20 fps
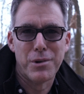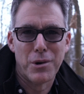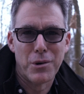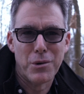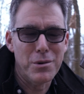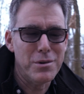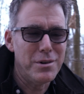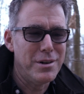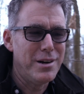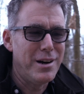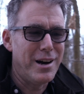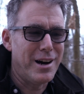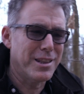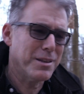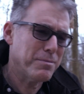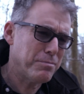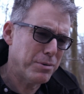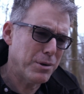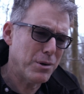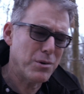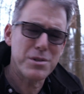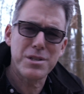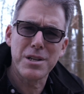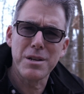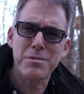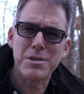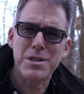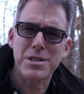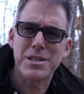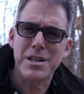Pro, and the Pro
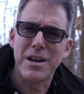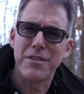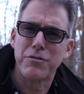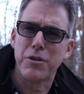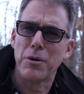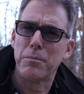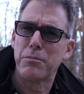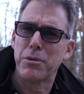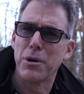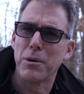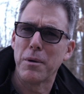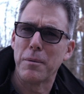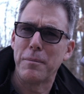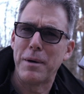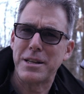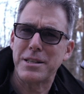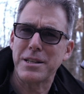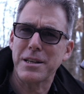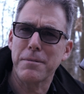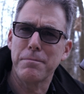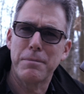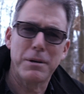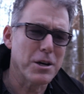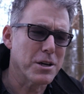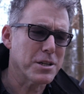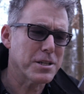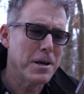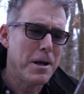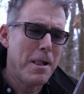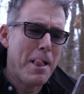seems to stand for problematic
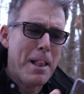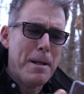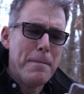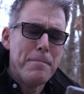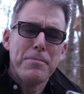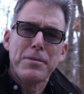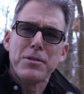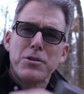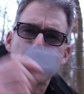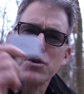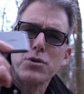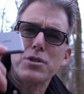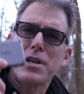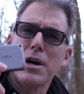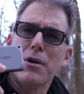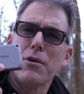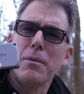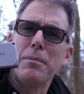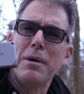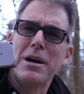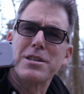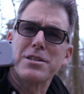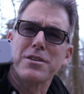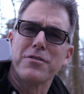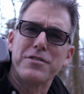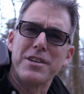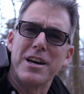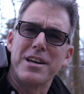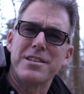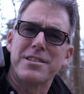because 2 terabytes
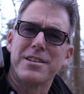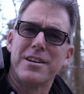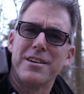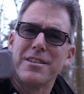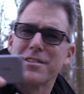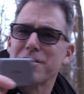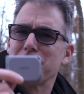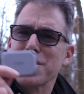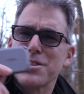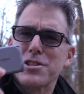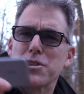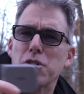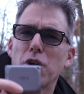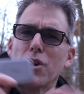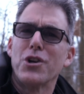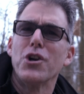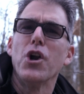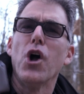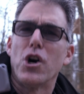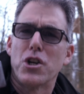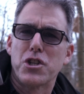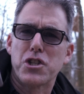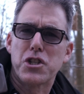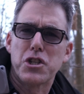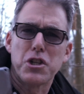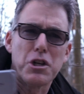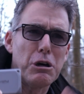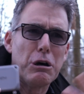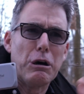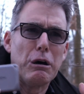of data just got
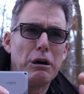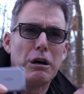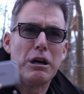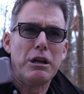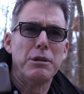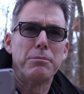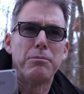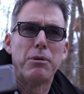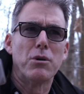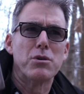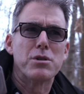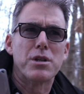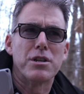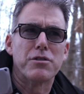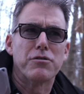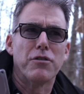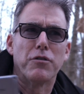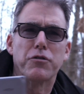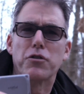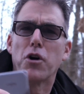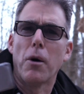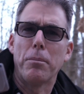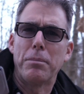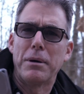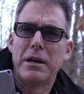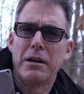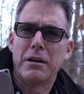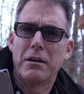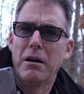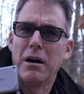lost in the process of
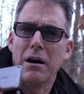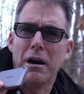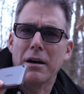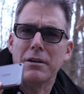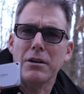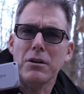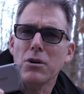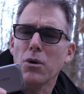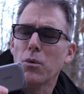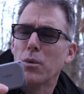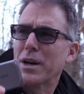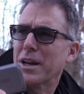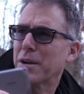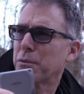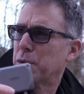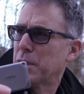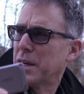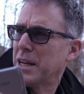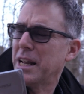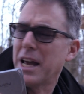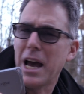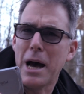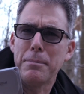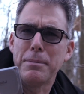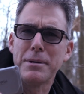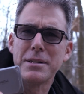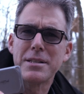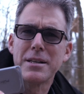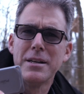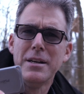copying. I don't know what really
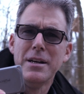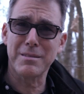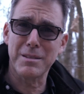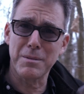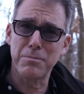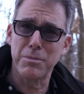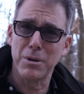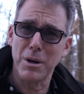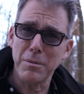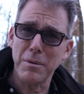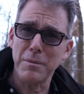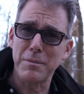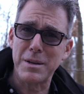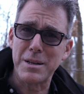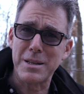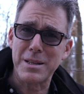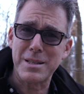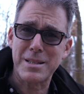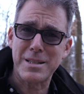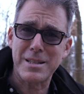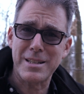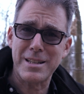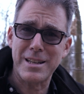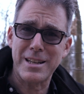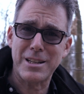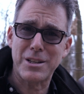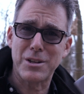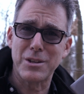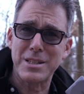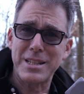happened. The problem is
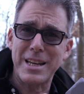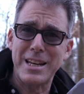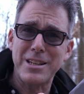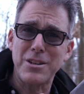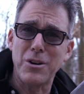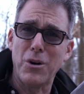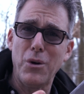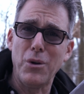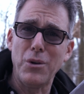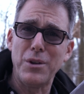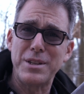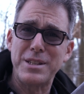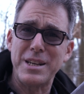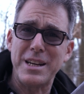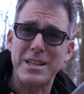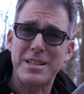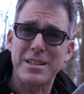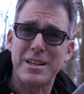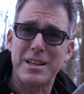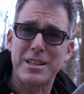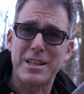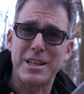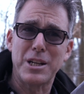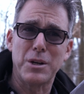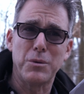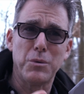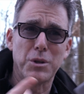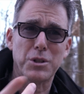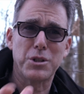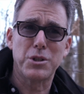it contained all the data that
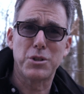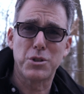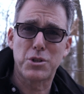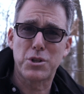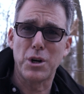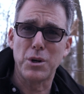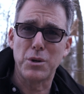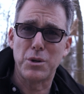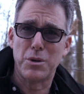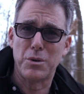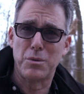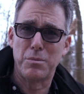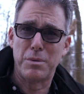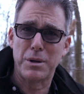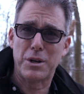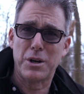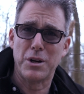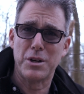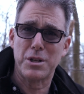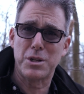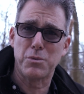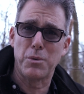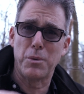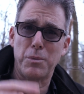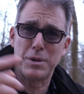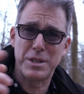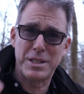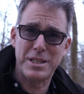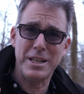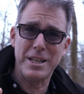I wanted to show you, because
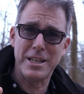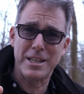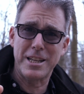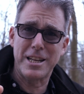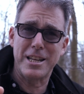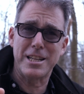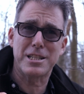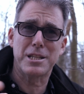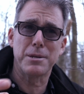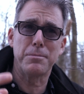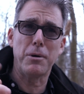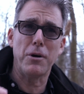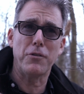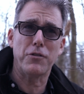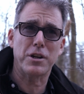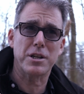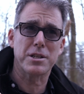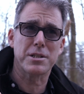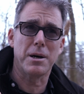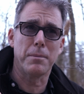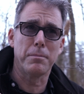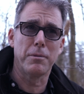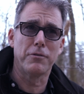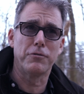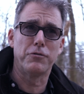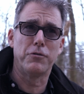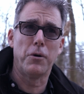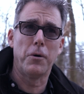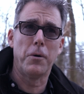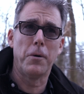what we did is the perfect
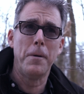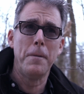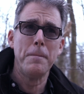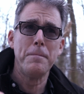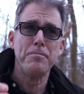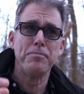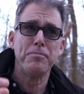example for